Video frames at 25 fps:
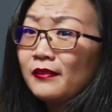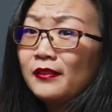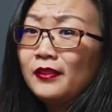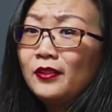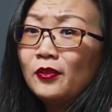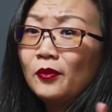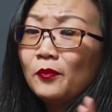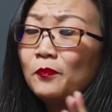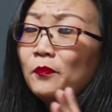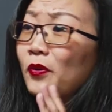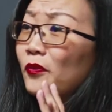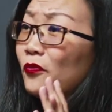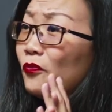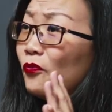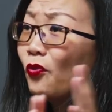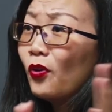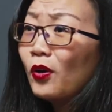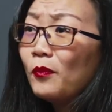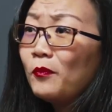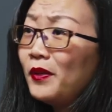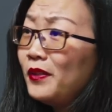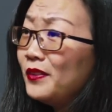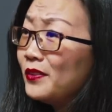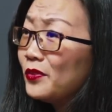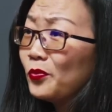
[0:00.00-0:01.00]
You know,
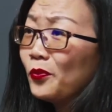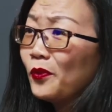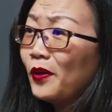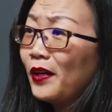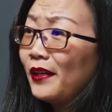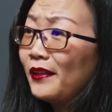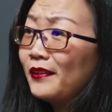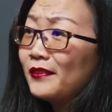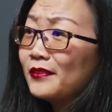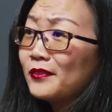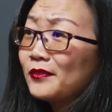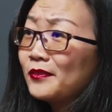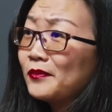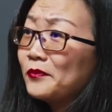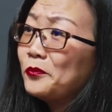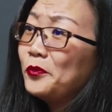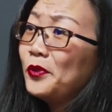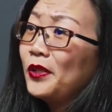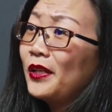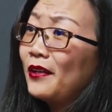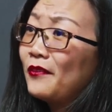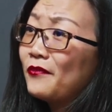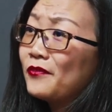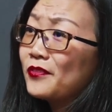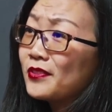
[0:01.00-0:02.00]
performance wise, we
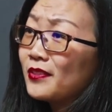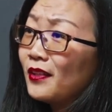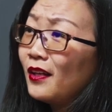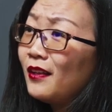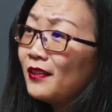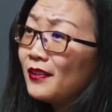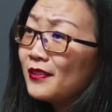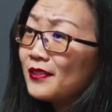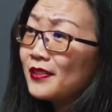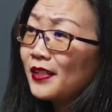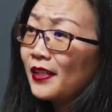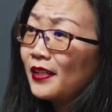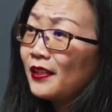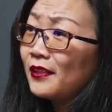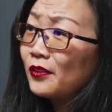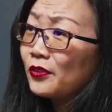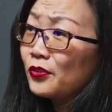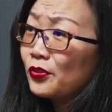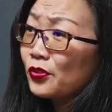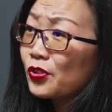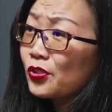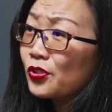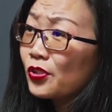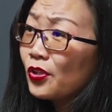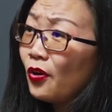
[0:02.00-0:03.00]
have solid data to
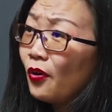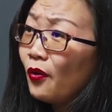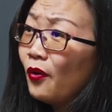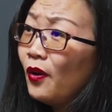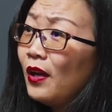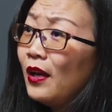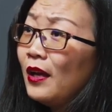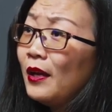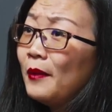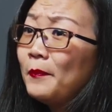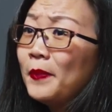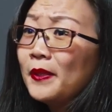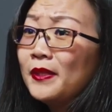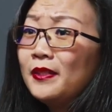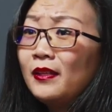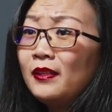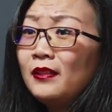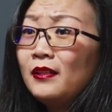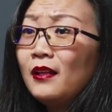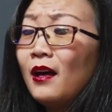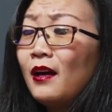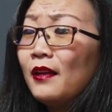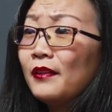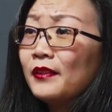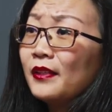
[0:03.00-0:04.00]
show. But then
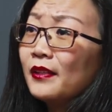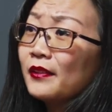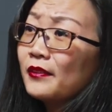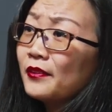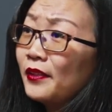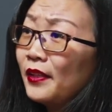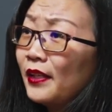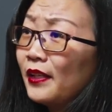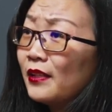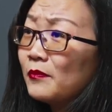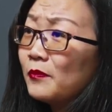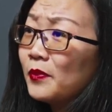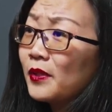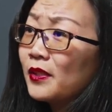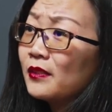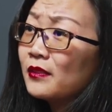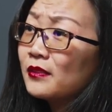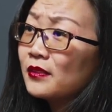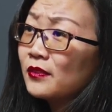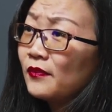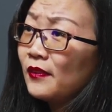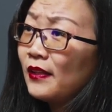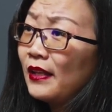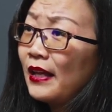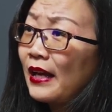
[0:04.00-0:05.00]
on the other hand, because
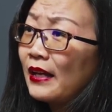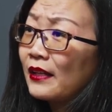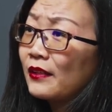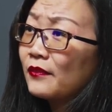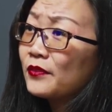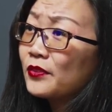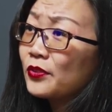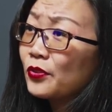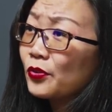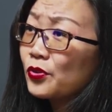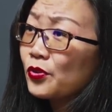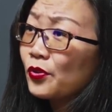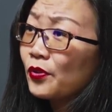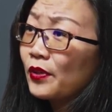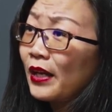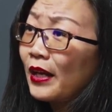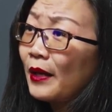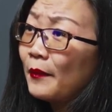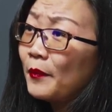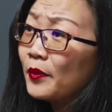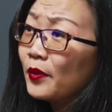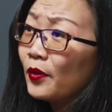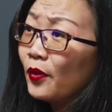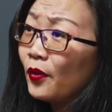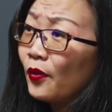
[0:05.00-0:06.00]
of lack of social
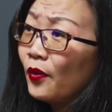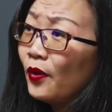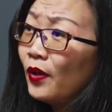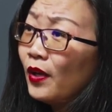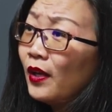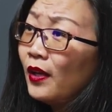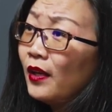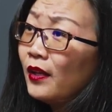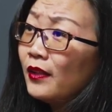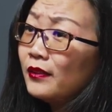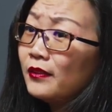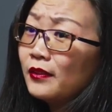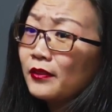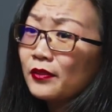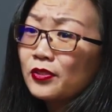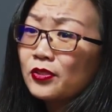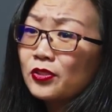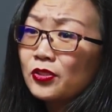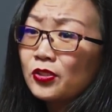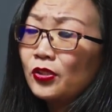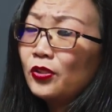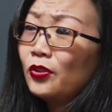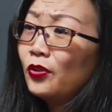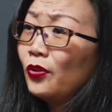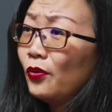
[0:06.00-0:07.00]
capital, they're
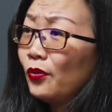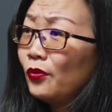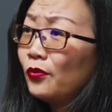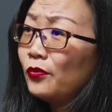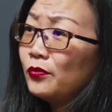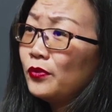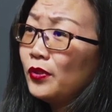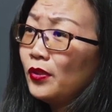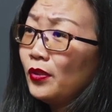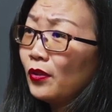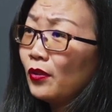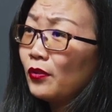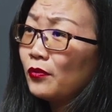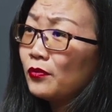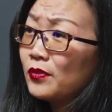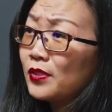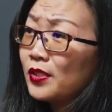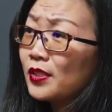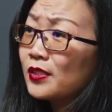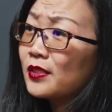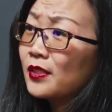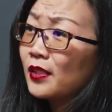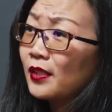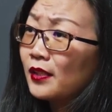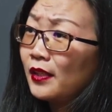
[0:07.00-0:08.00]
still, you know,
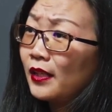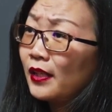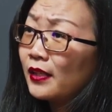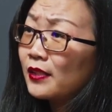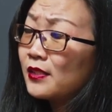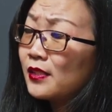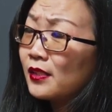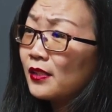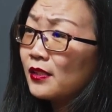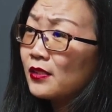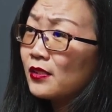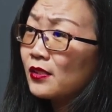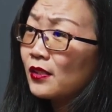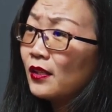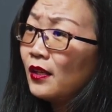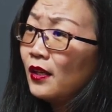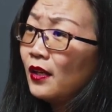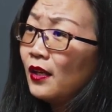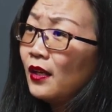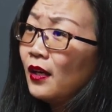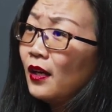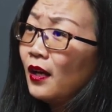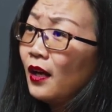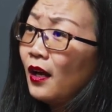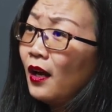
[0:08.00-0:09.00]
disconnected
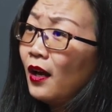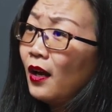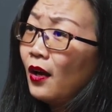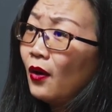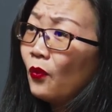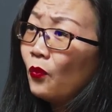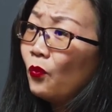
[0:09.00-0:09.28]
uh,